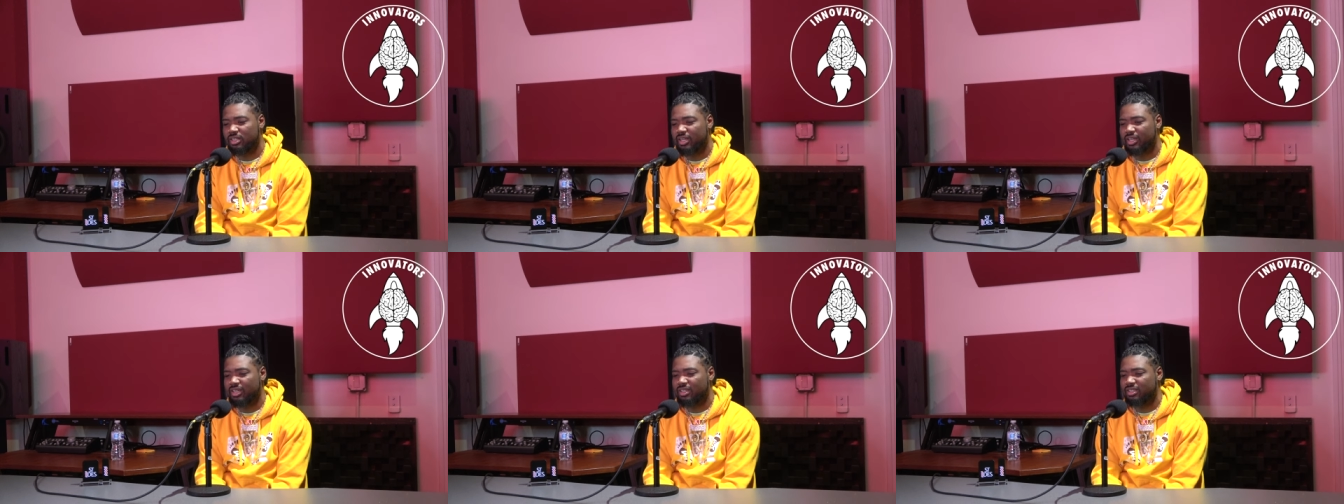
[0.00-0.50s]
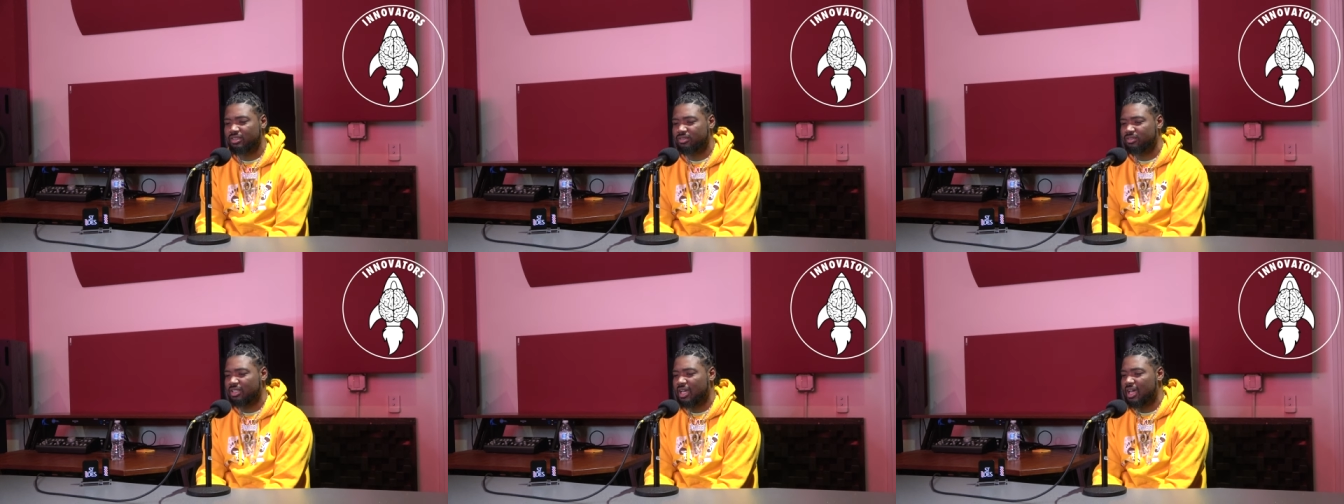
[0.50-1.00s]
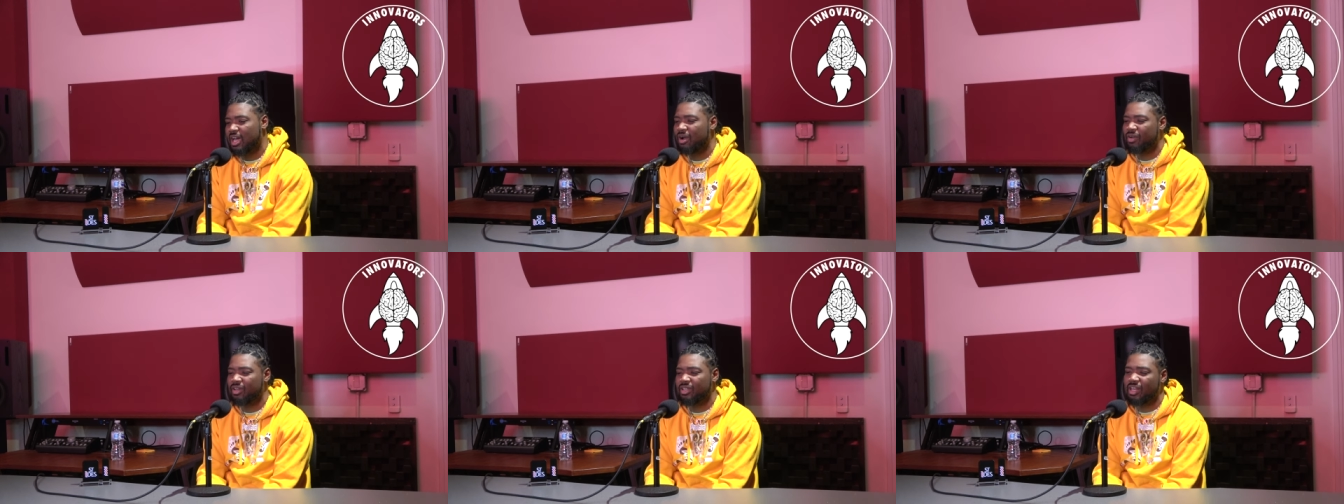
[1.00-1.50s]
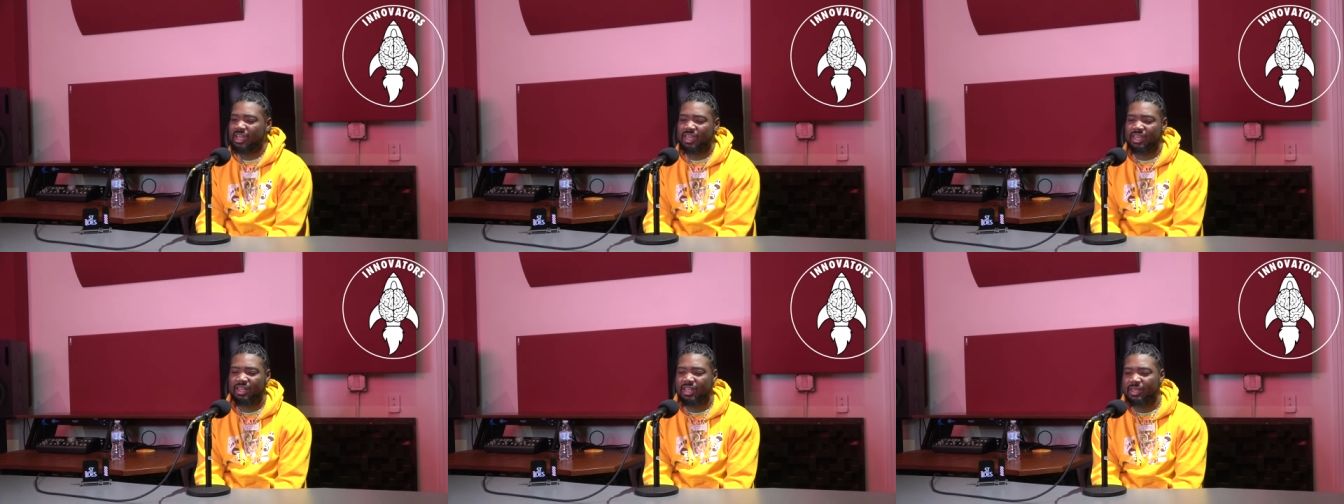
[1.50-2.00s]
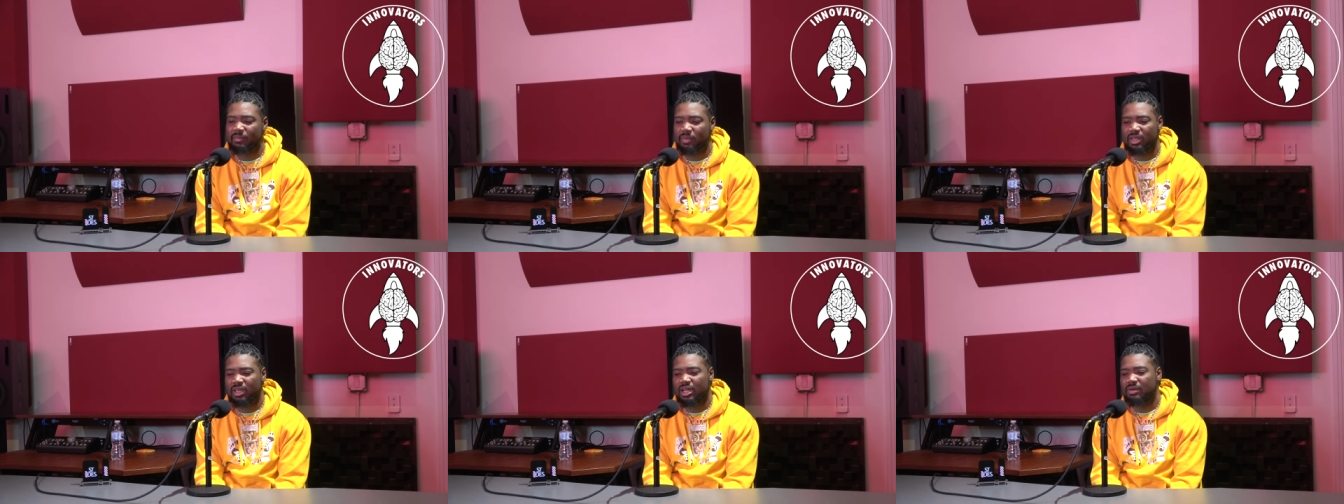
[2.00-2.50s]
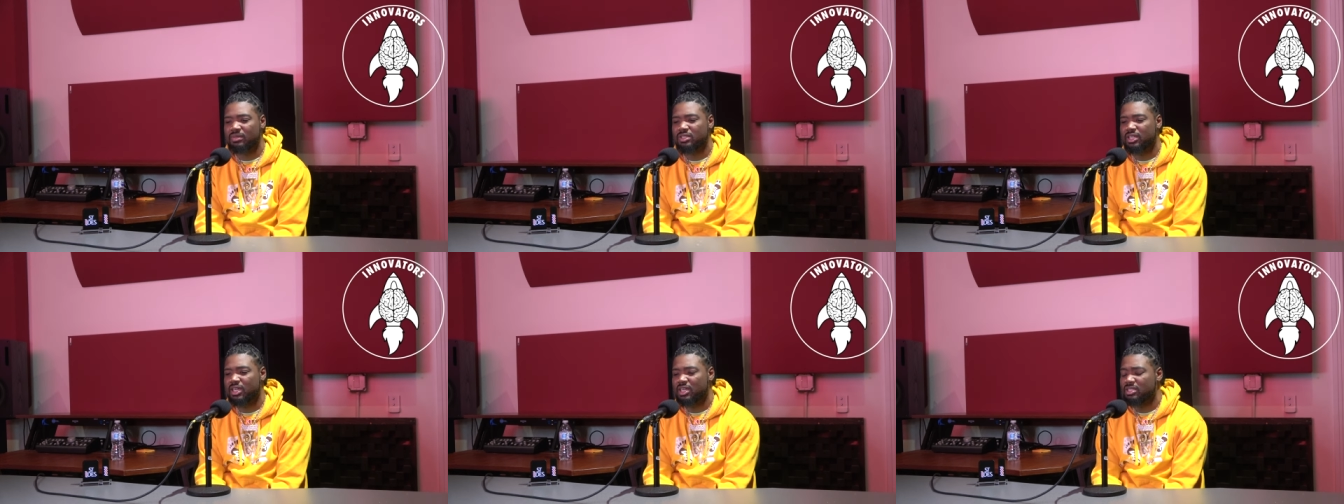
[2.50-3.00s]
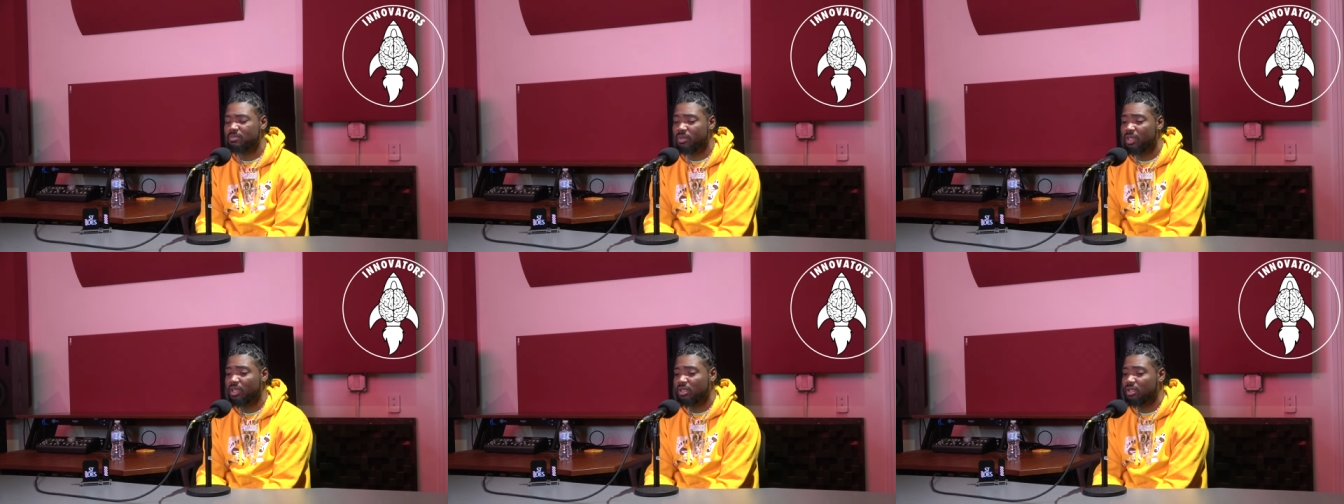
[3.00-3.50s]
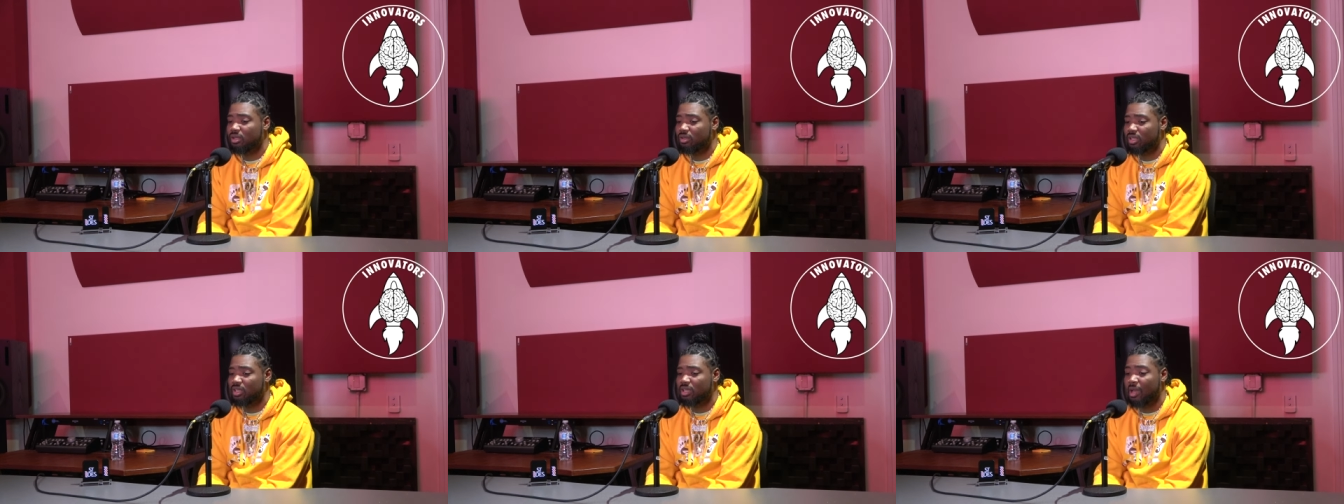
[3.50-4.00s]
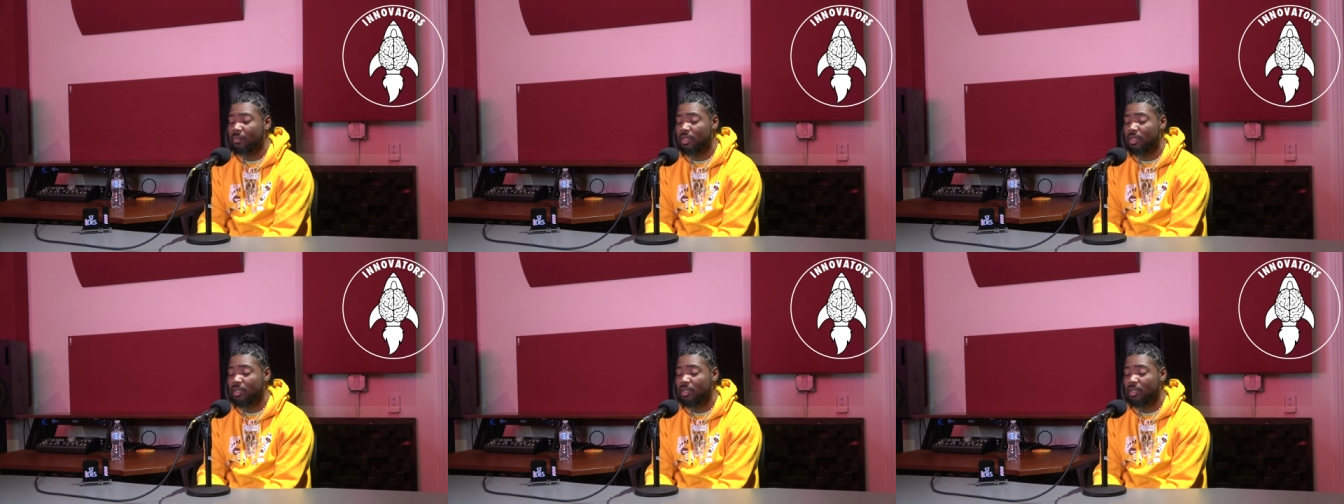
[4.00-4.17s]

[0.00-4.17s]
like out like LA big, I would say. It's big though, yeah.